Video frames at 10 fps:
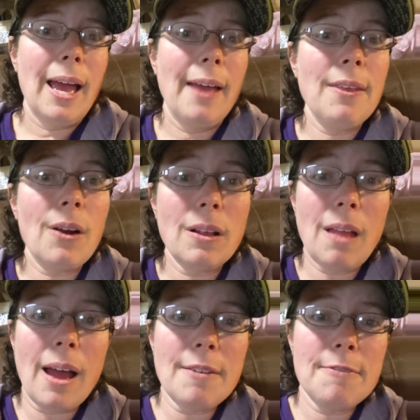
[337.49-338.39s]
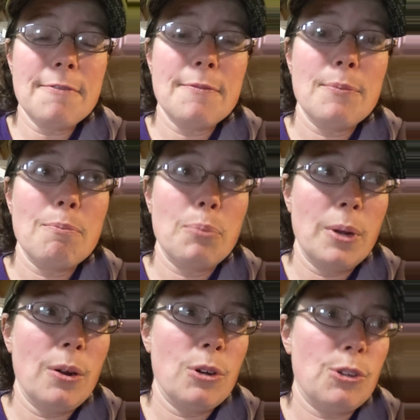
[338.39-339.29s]
and there are a lot of
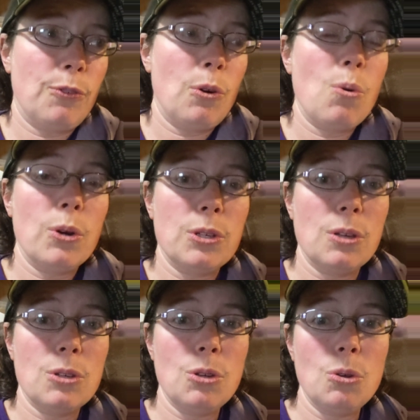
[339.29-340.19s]
breeders for horses